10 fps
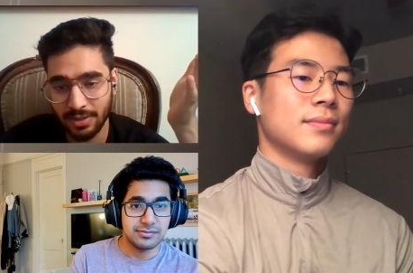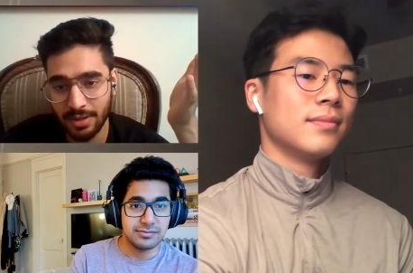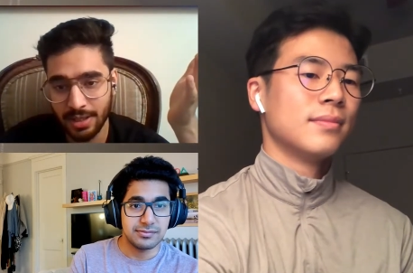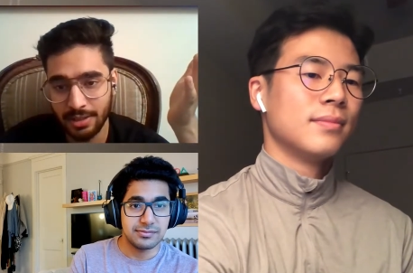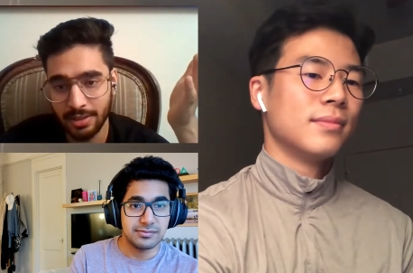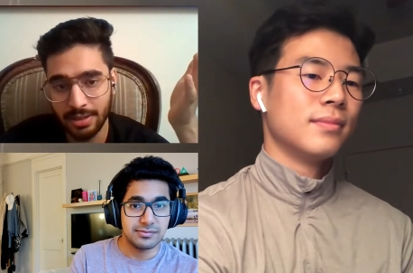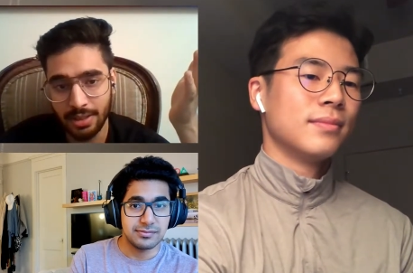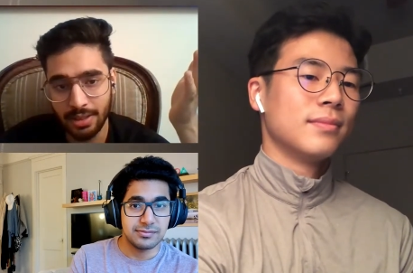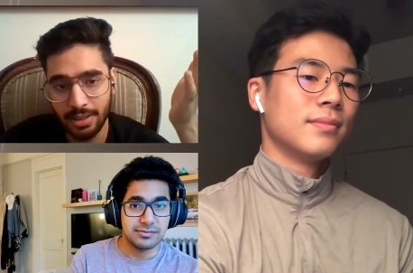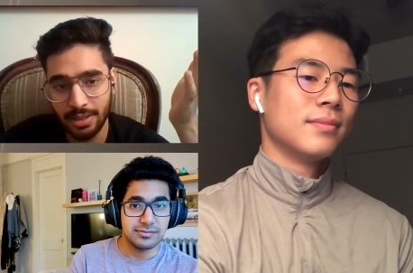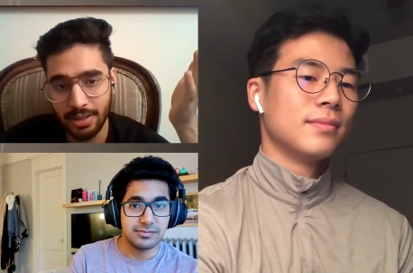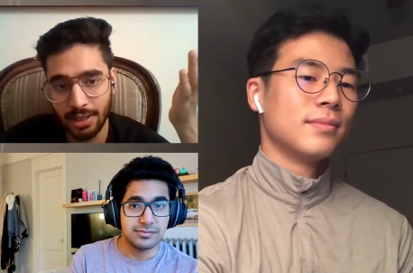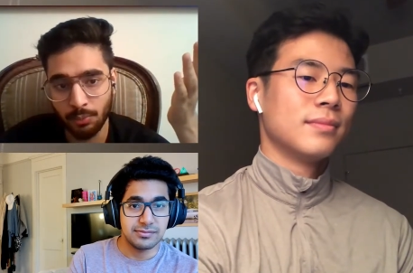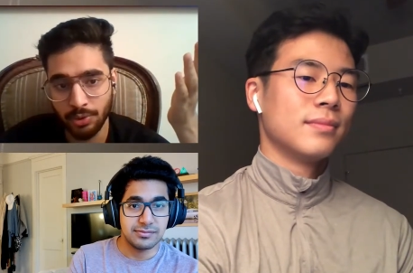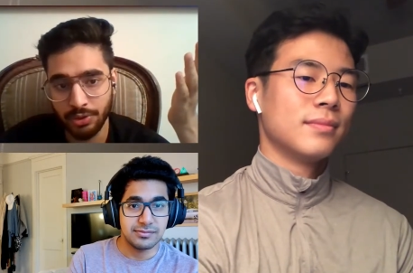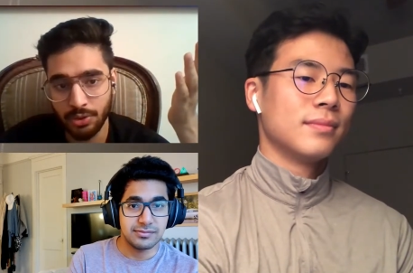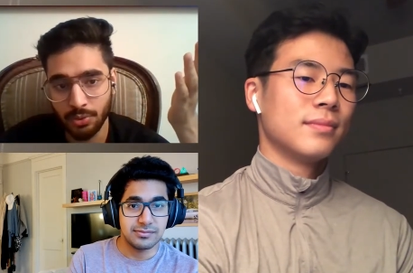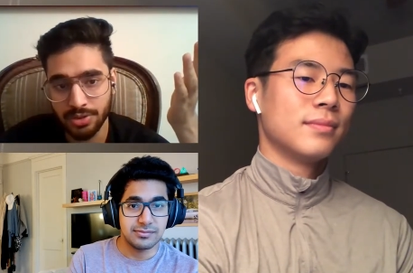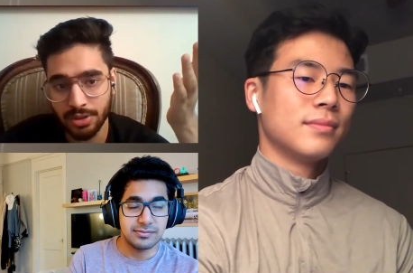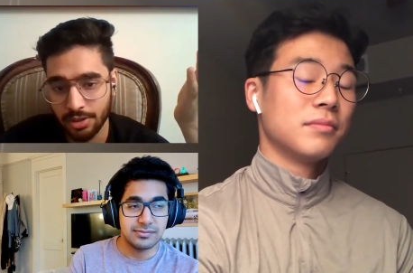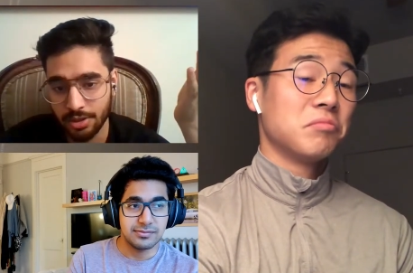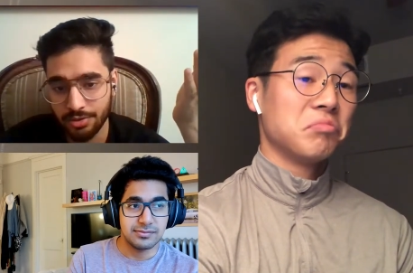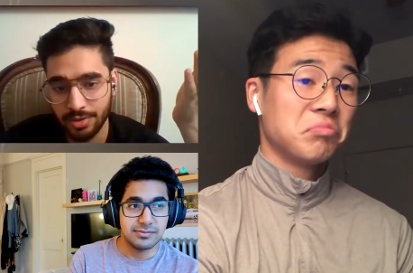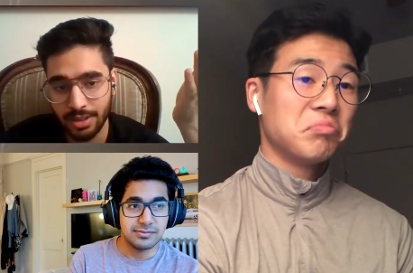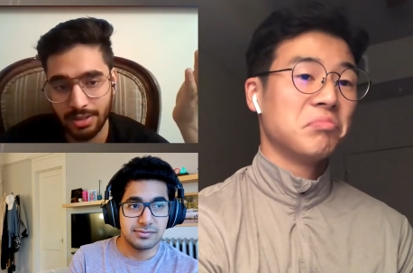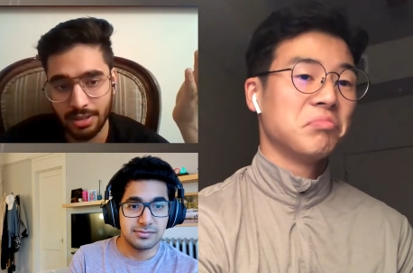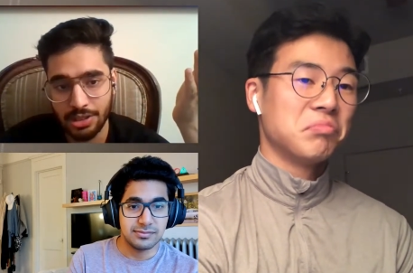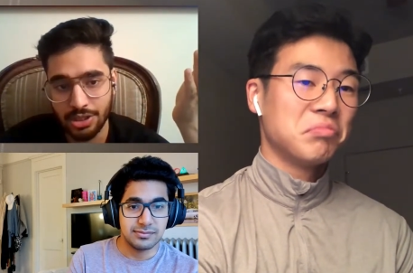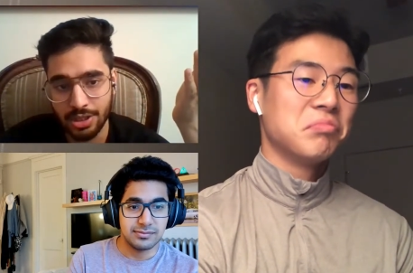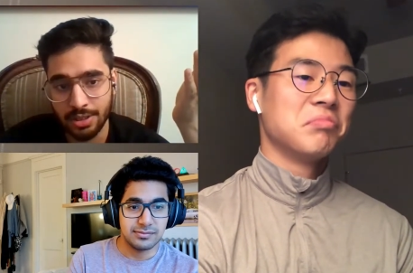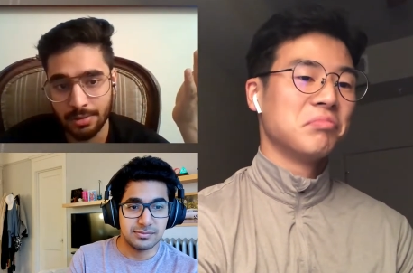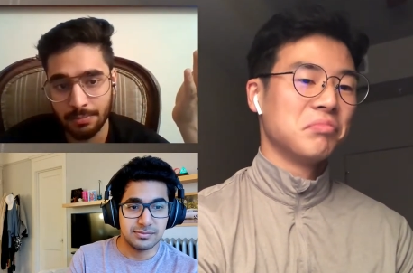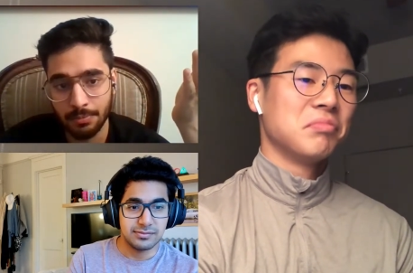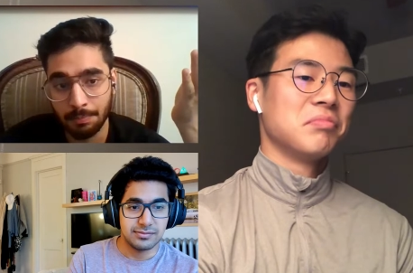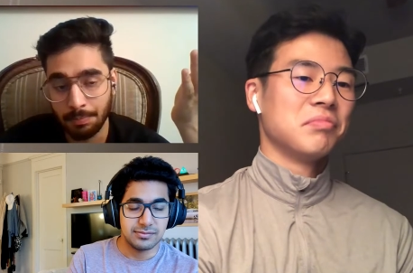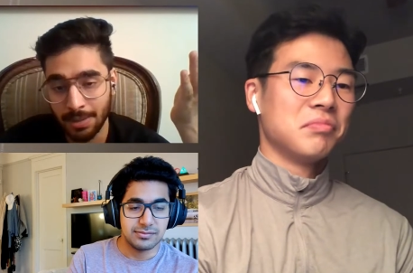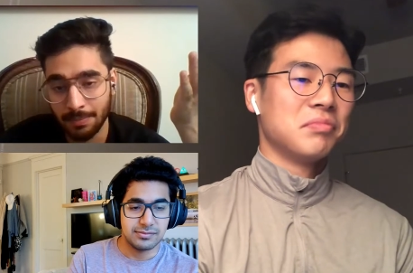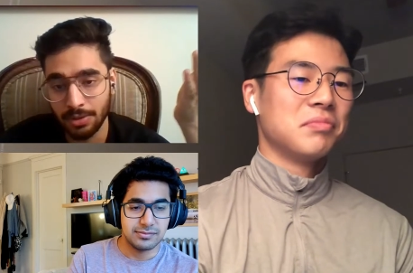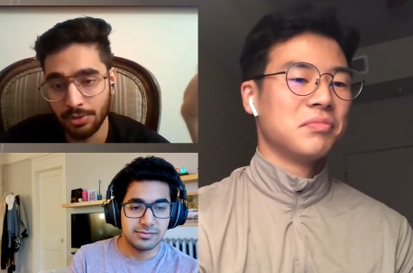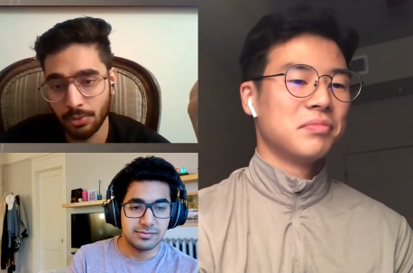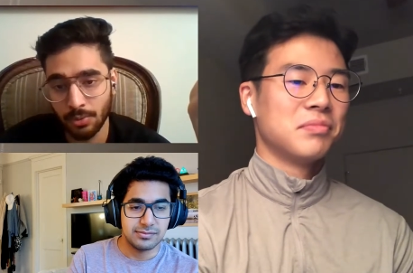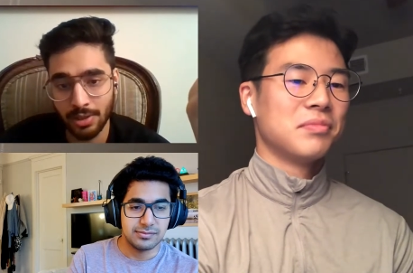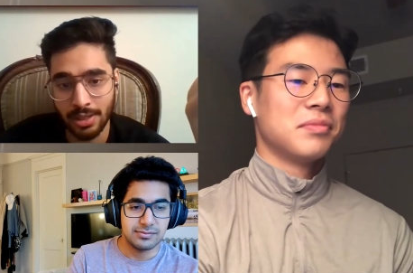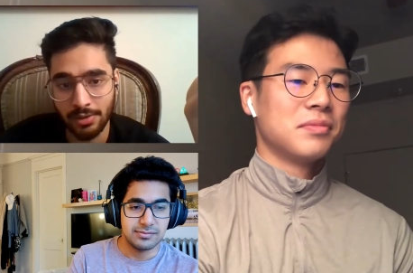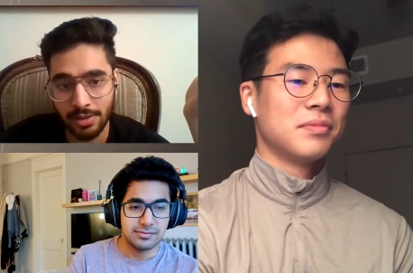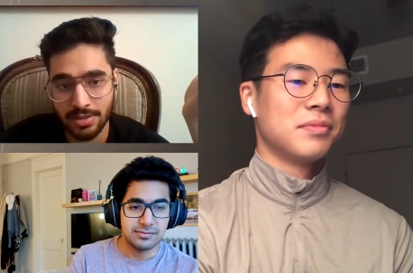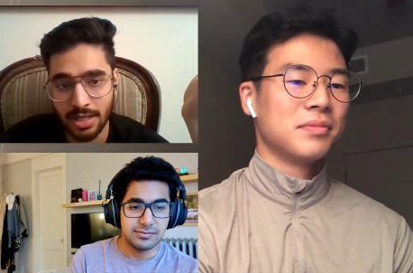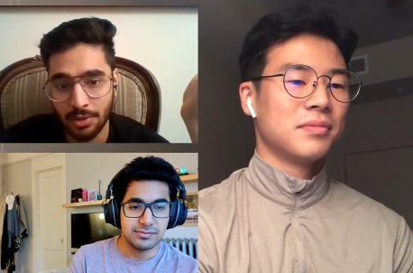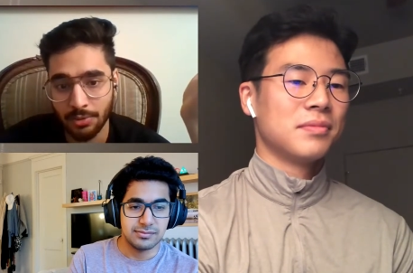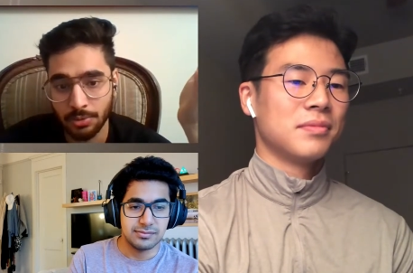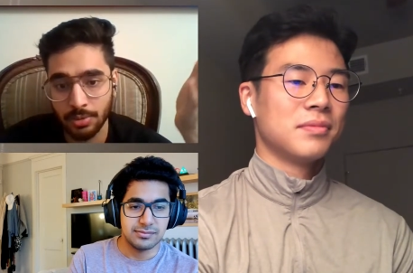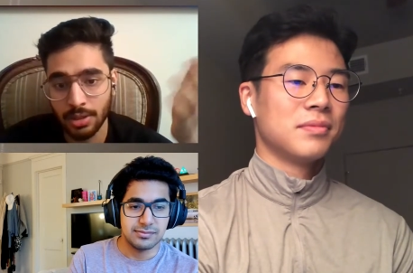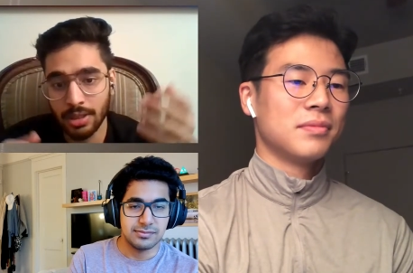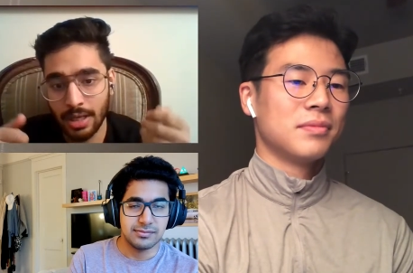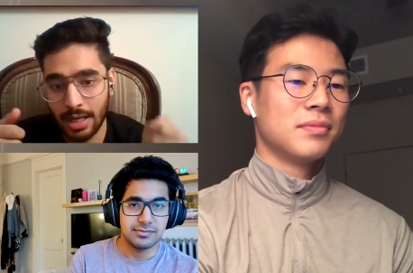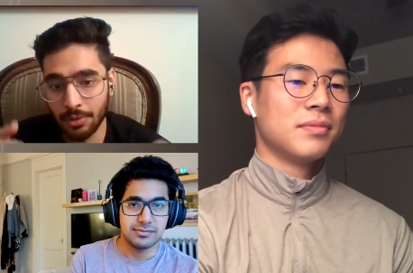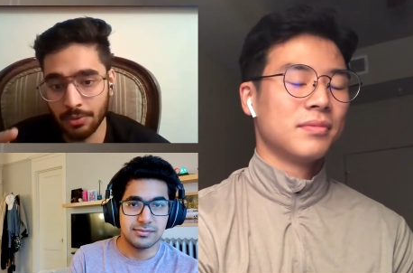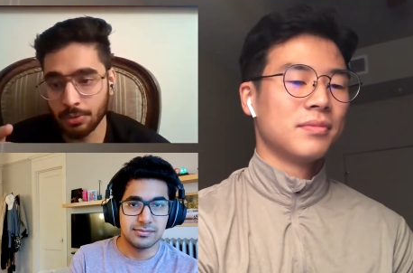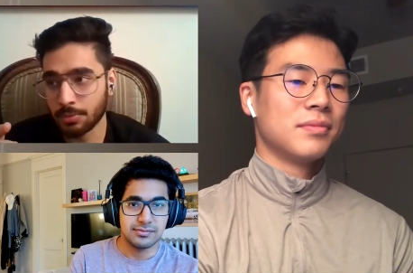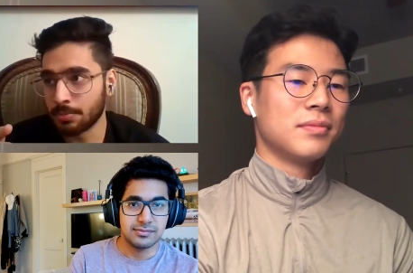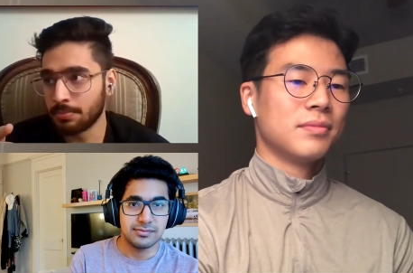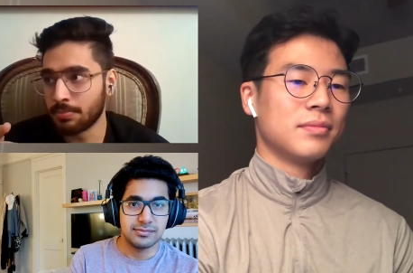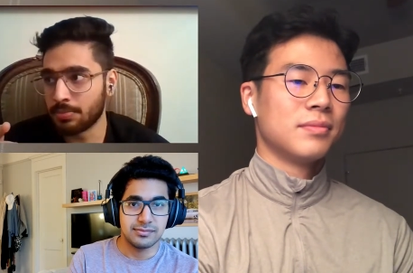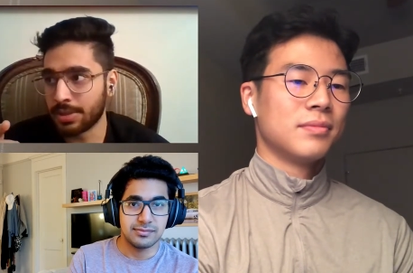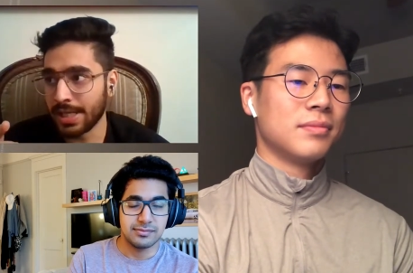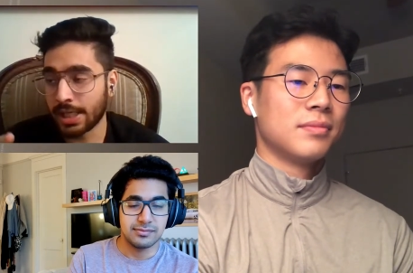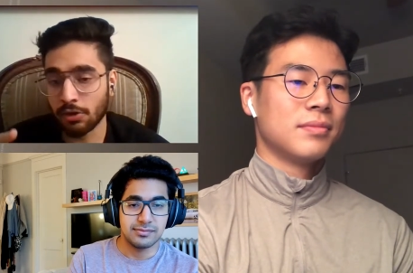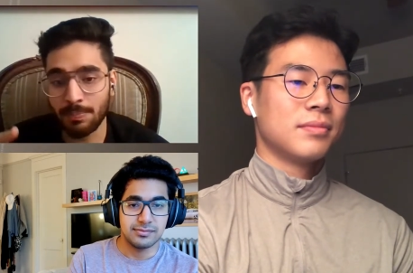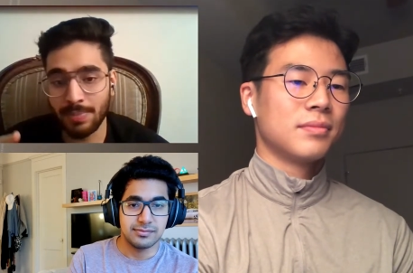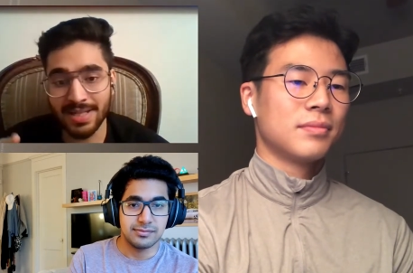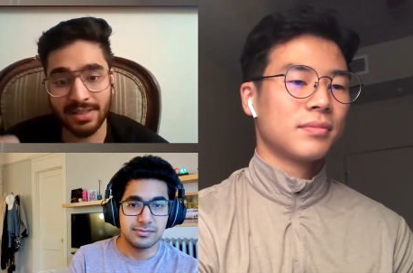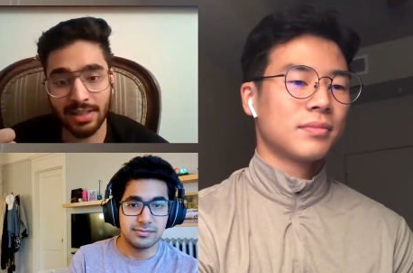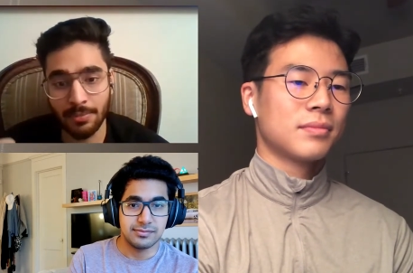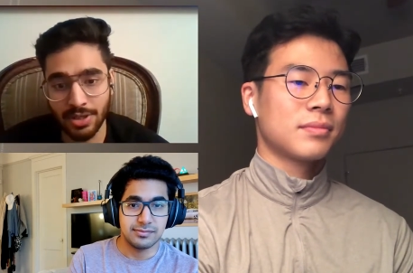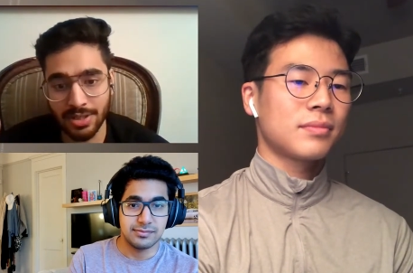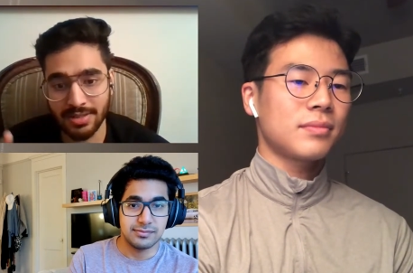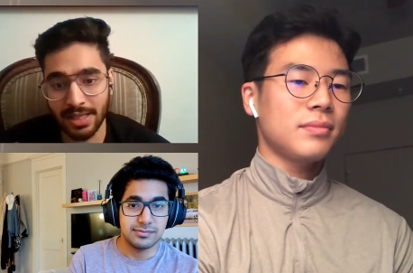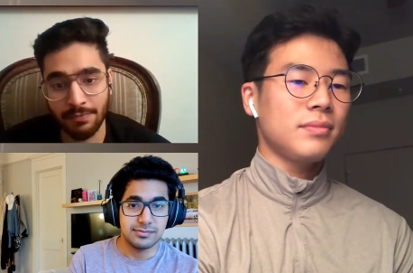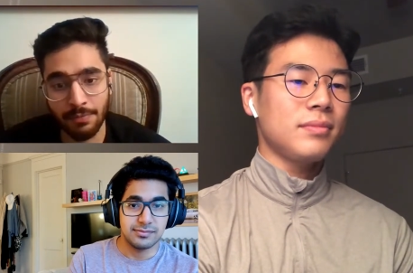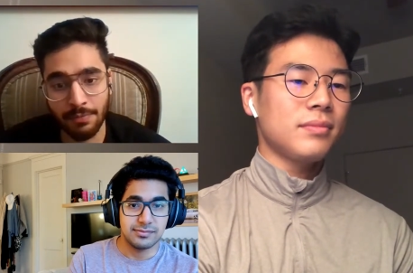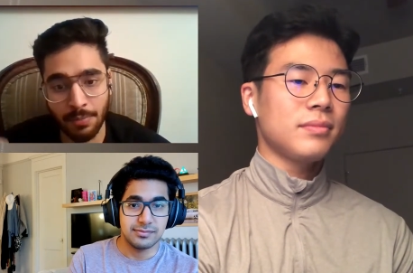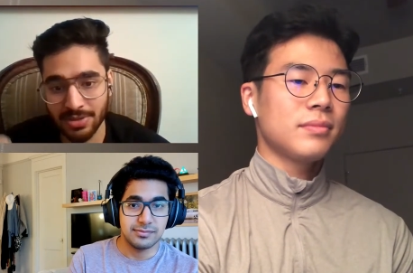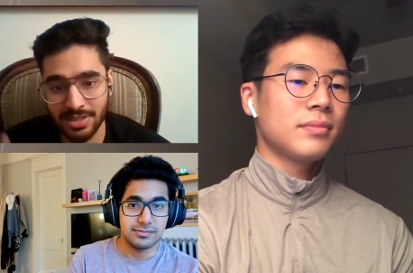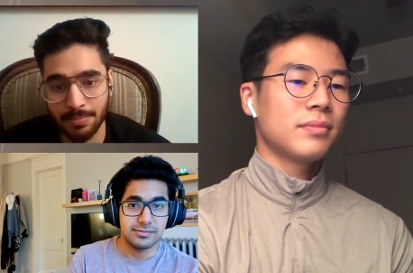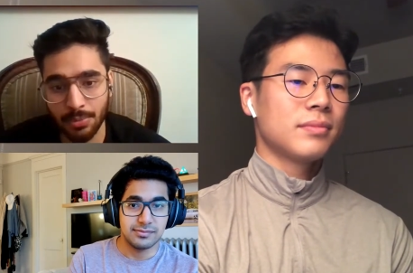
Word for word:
Speaker 1: It's called Saving Nine, and what they do is they go around all across the country teaching people in rural areas how to how to take care of basic emergencies like if a person has a